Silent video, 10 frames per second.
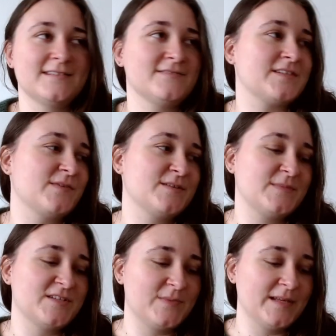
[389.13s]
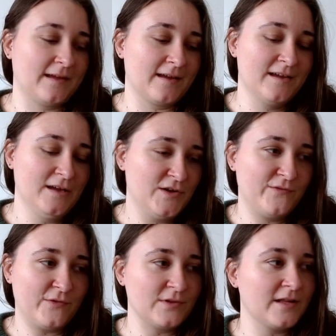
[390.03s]
If something's meant to be like
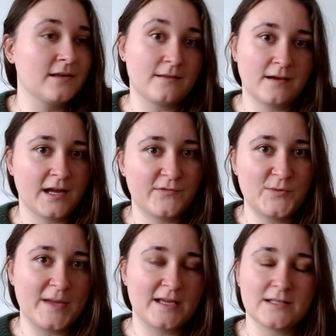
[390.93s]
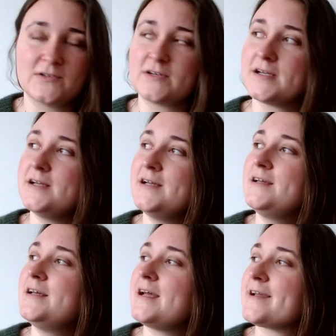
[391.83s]
full length, I have to make it longer.
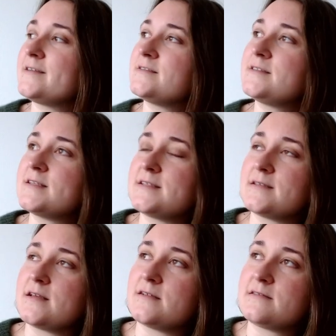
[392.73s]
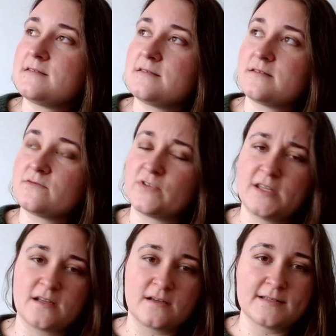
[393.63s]
And this sits
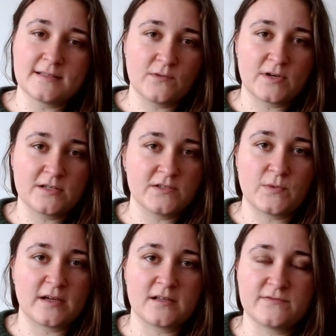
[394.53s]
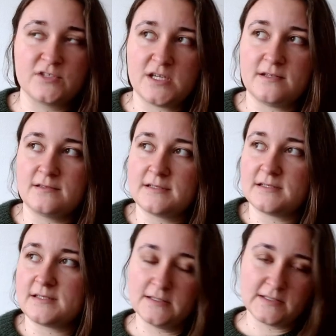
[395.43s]
really nicely when I just wear kind of jeans. It
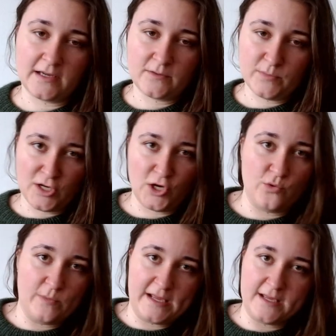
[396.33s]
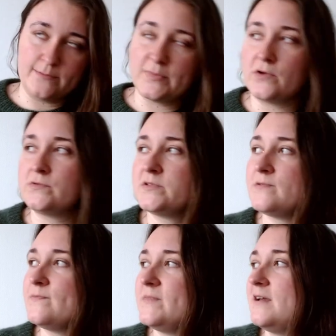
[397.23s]
sits like below my hip bones.
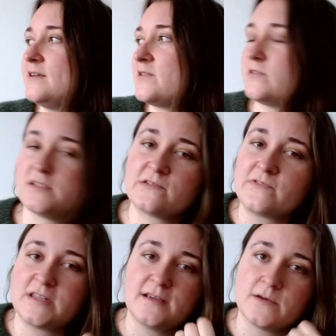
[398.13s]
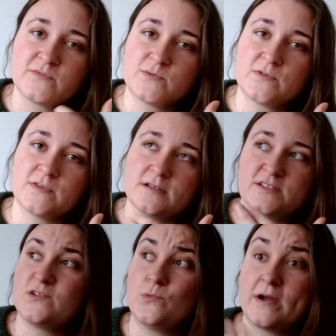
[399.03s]
So it's just a really comfortable thing
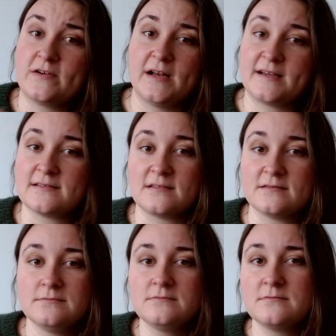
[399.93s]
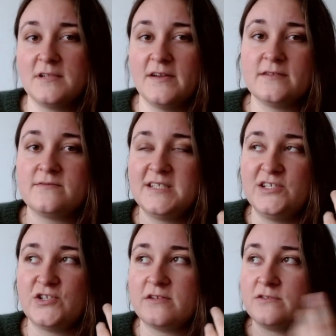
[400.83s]
just to wear it as a kind of
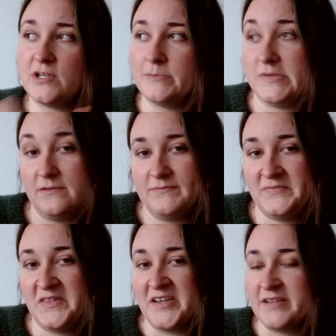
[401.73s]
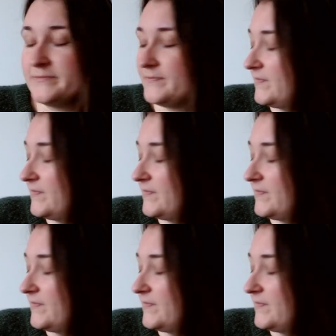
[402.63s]
t-shirt jumper thing.